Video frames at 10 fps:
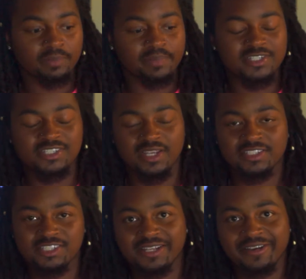be
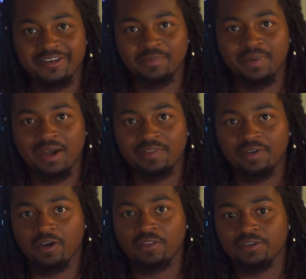ensnared by
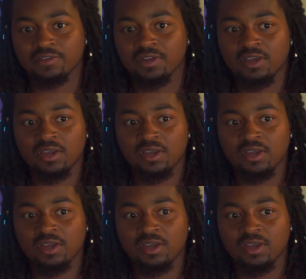the other